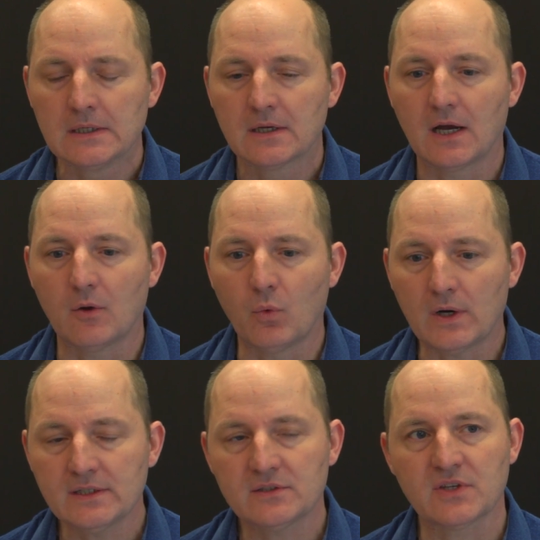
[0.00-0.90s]

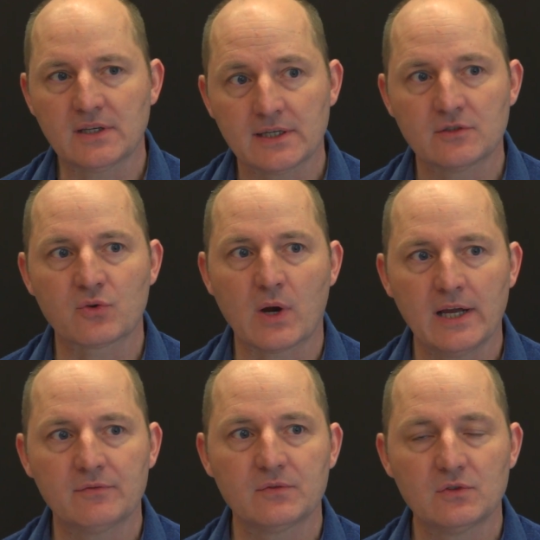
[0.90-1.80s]
One is it can
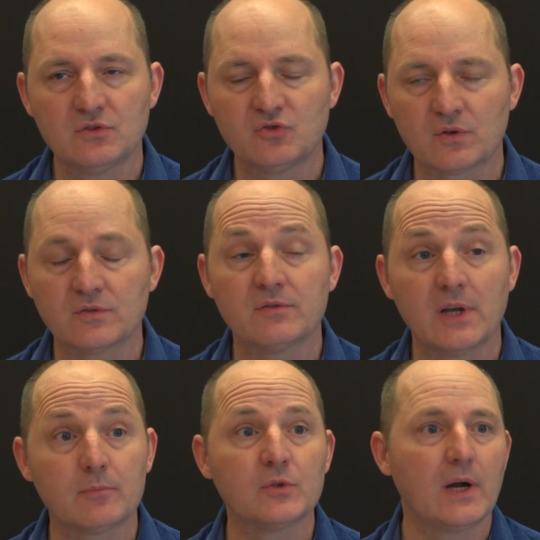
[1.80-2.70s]

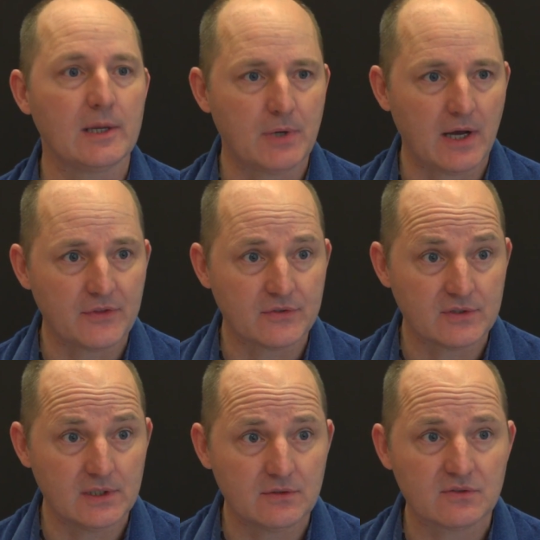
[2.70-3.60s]
develop new
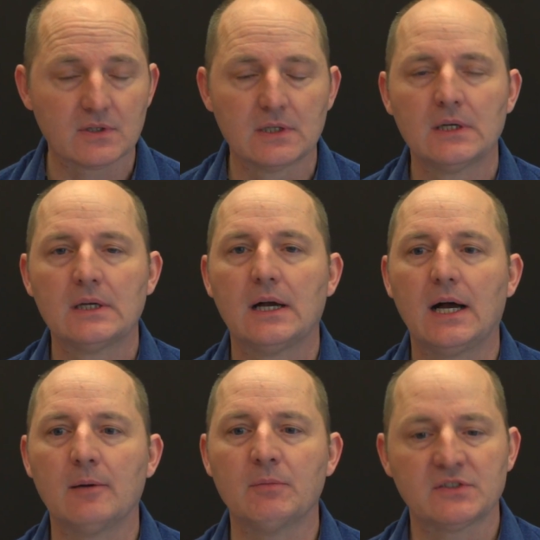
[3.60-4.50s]
hypotheses.
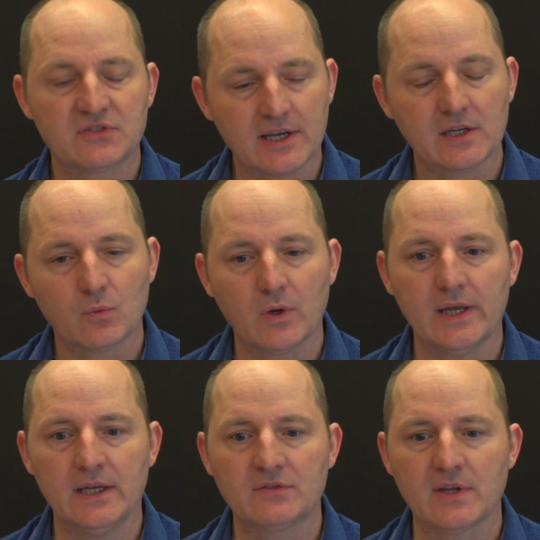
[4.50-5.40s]
A second
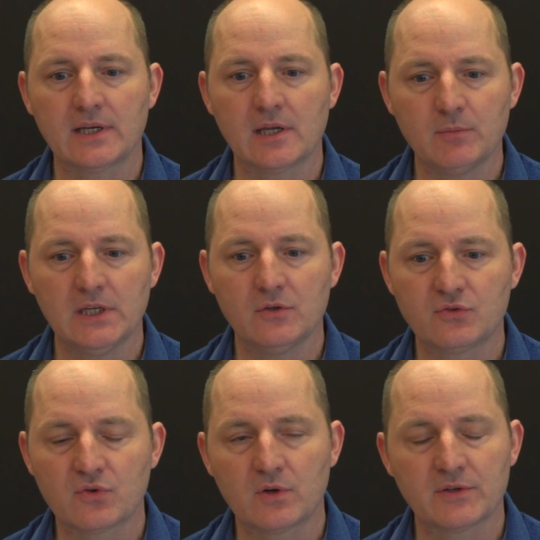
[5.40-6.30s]
way is that it can be used
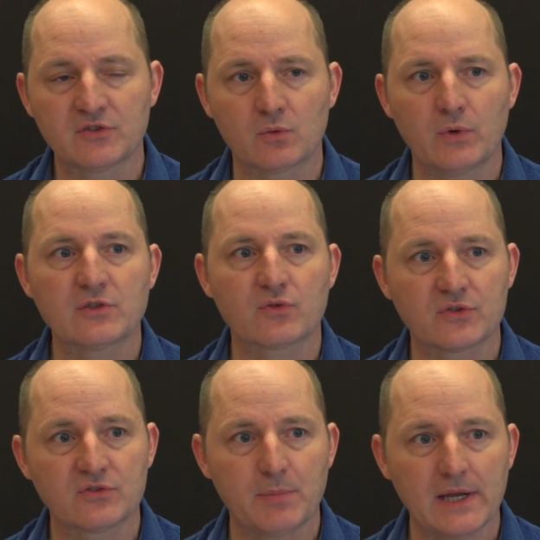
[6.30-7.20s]
sort of as a
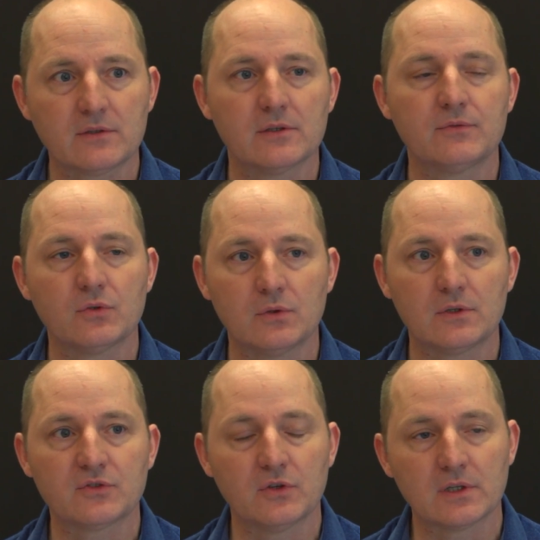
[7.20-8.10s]
retrospective tool,
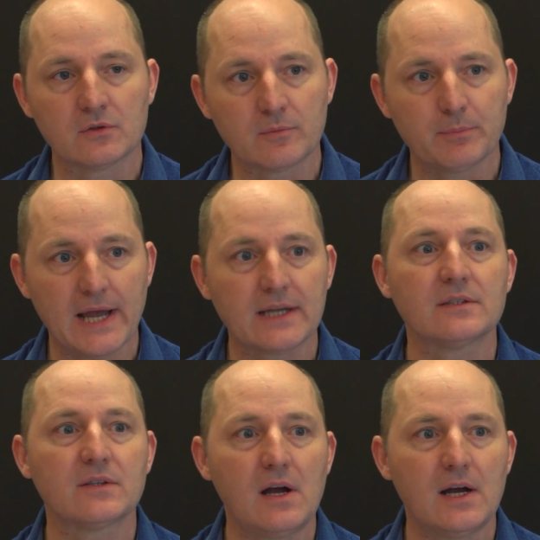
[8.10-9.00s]
so you can look back in
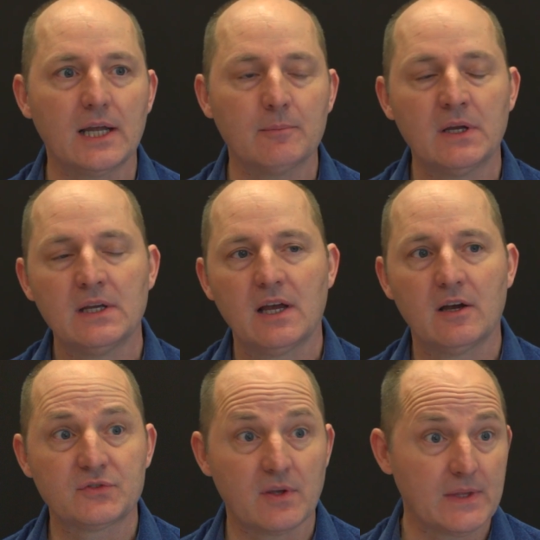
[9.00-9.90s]
time
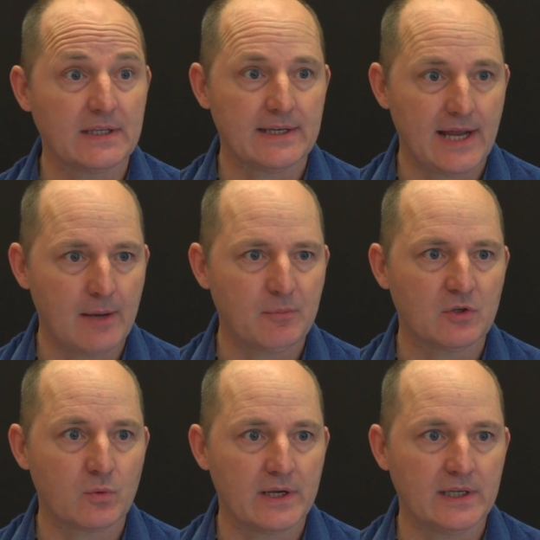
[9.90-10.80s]
of something that had happened
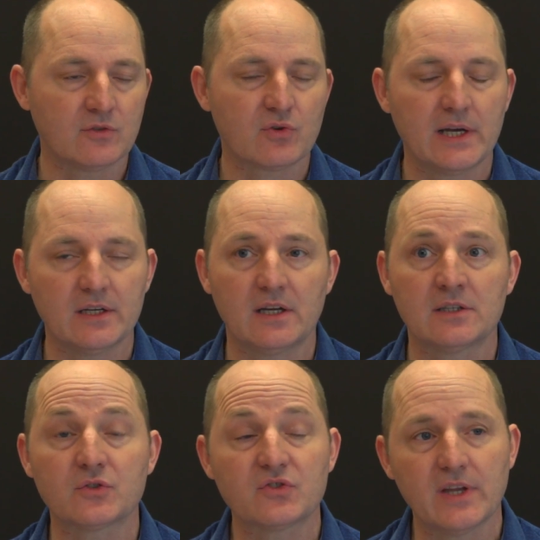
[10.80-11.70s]
already and try to
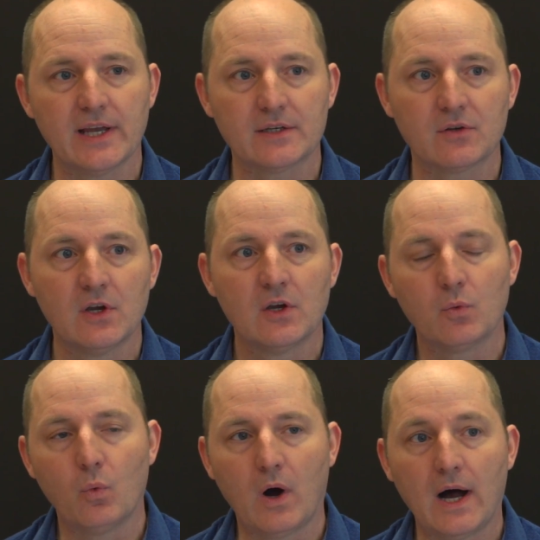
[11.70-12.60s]
understand
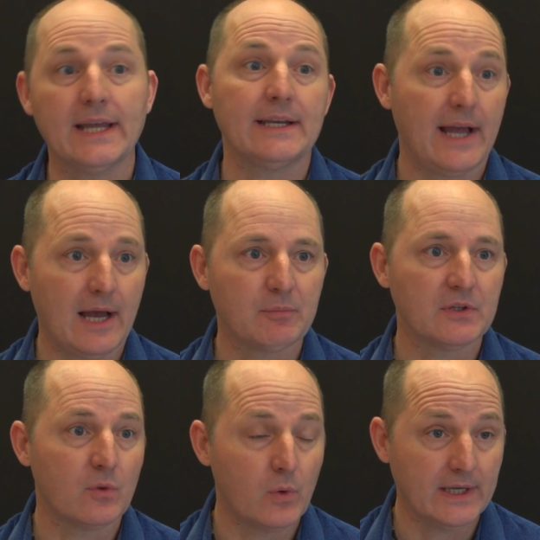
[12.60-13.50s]
why it
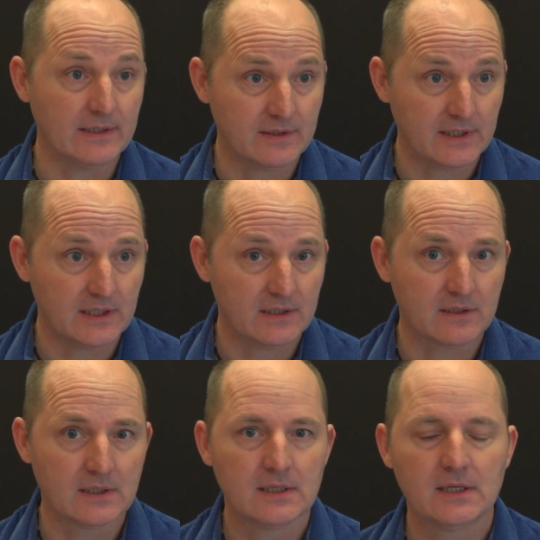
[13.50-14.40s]
happened the way it did.
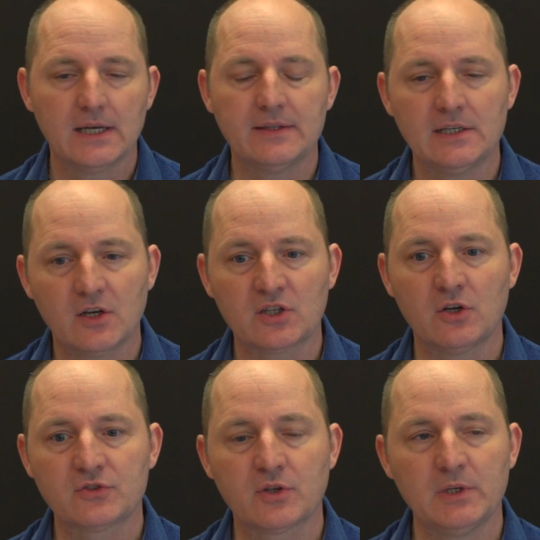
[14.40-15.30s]
And then it can
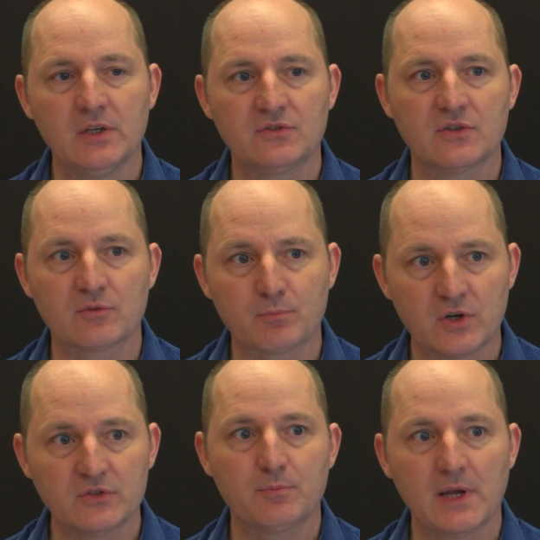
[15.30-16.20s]
also be used as a
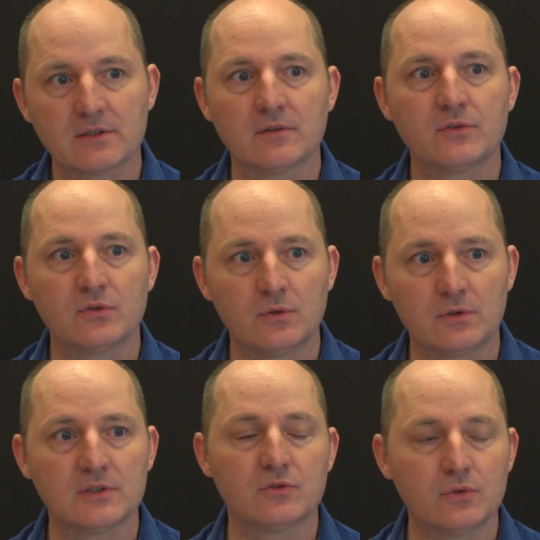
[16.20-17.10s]
prospective
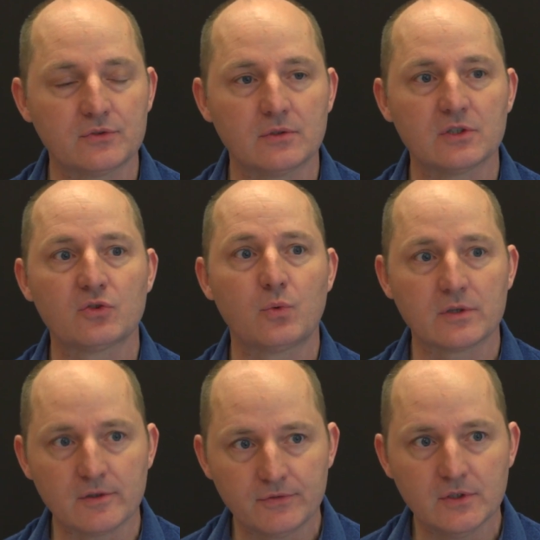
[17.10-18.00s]
tool, a tool to look toward
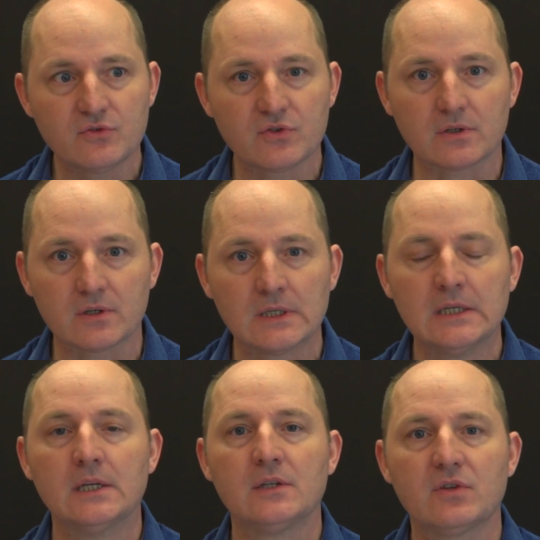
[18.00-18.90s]
the future,
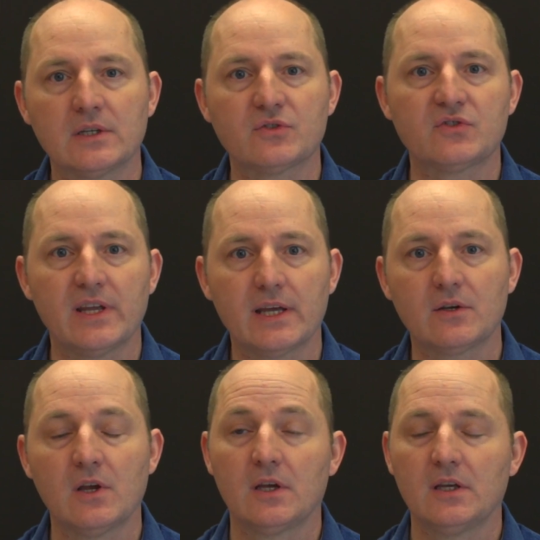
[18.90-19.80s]
to
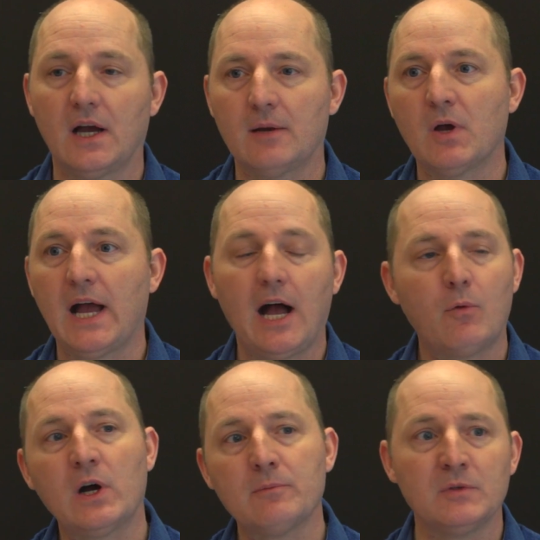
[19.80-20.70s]
understand how
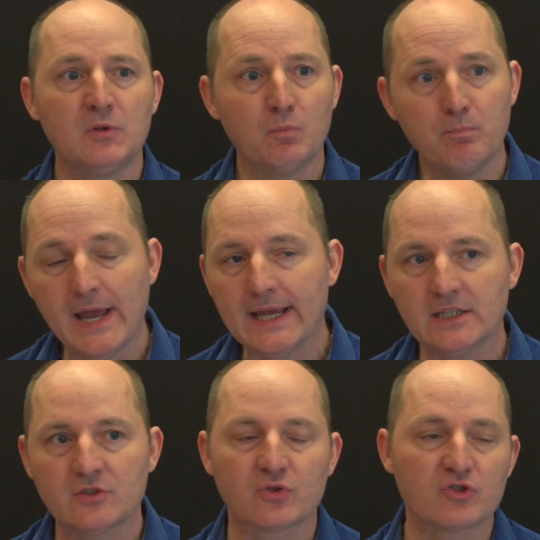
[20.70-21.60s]
might you
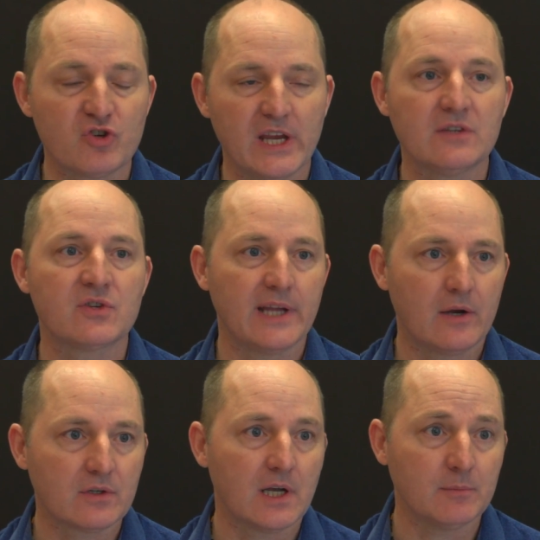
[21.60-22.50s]
manage or change an
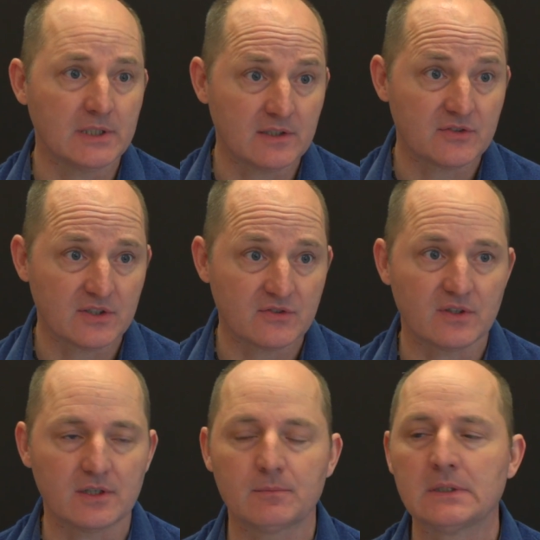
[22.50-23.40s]
outcome in a
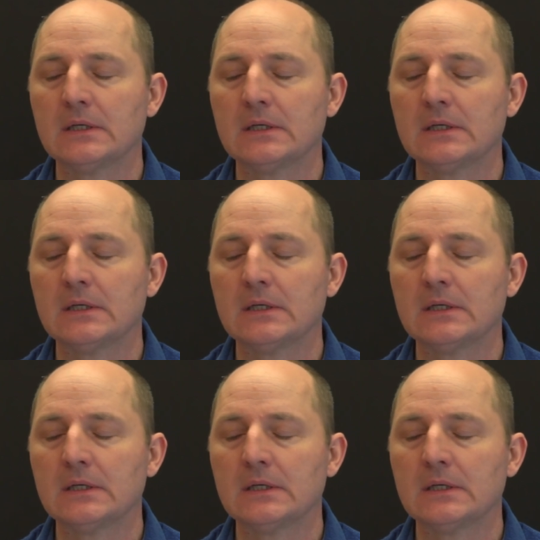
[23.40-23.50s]
system.